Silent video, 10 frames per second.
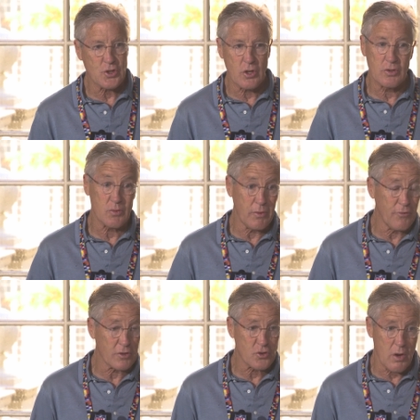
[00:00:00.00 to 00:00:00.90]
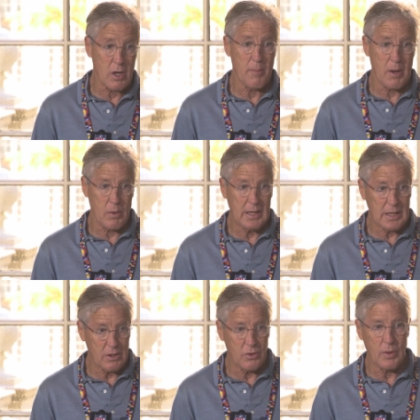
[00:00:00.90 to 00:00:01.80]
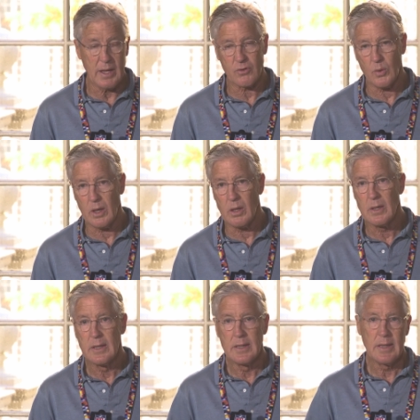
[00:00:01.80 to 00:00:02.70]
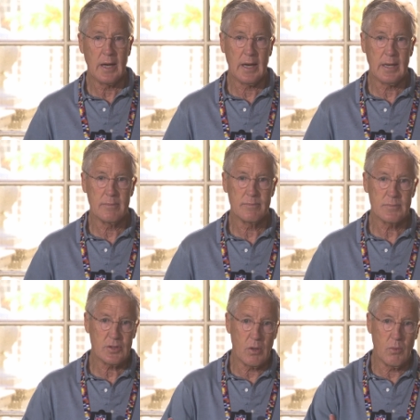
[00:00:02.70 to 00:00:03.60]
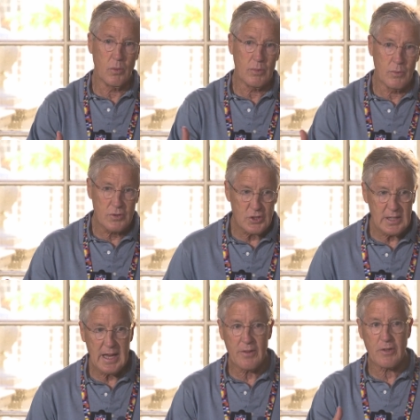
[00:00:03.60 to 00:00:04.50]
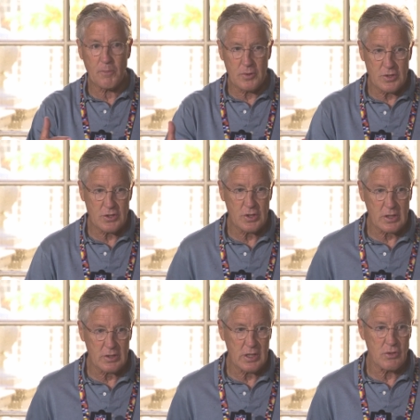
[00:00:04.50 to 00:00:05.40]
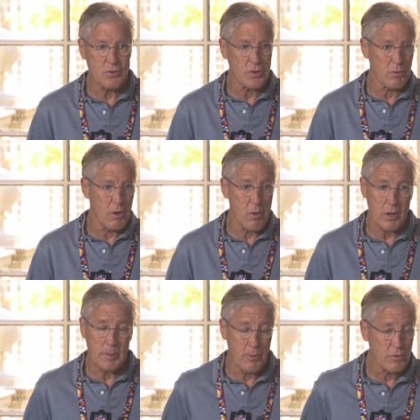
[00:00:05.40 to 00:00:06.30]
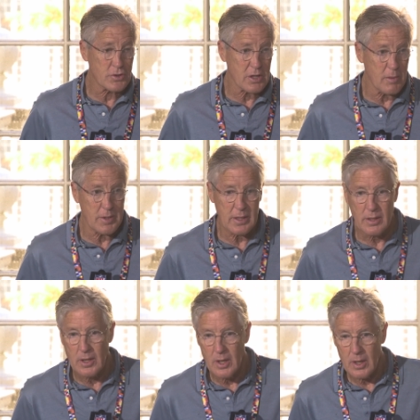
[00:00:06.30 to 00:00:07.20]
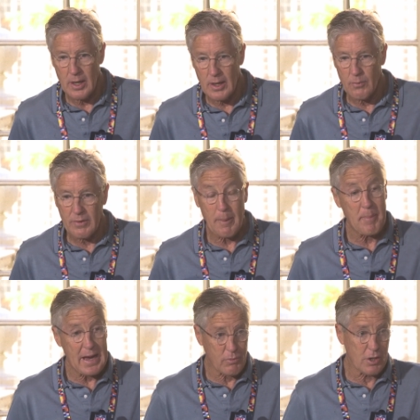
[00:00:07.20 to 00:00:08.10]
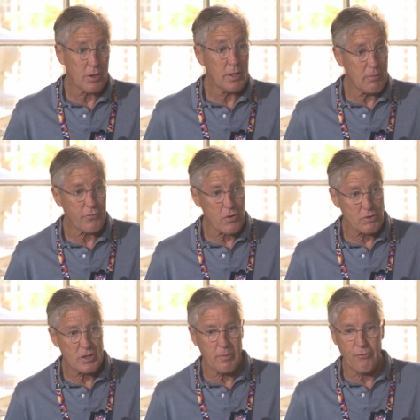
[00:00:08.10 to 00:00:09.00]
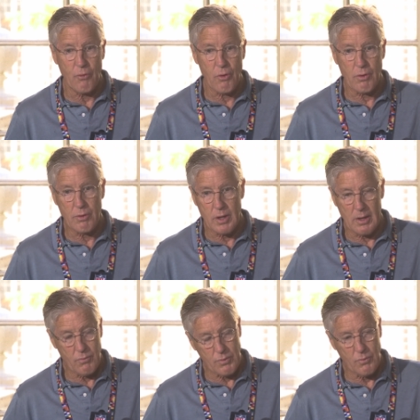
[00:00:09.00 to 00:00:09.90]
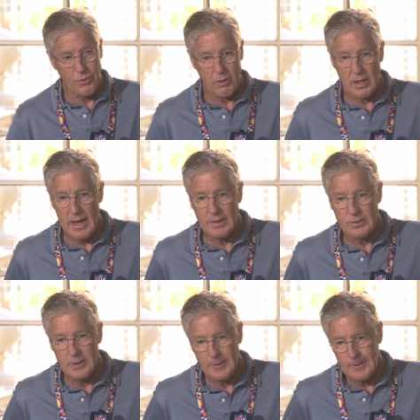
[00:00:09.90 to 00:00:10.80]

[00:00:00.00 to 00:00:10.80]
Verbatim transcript: showed, so we feel strong about what he can do as well. Um, so we'll, we'll, see how this position continues to grow. Artie Burns is coming in. Uh, we've got background on him. We've coached him before uh, with, with, our guys.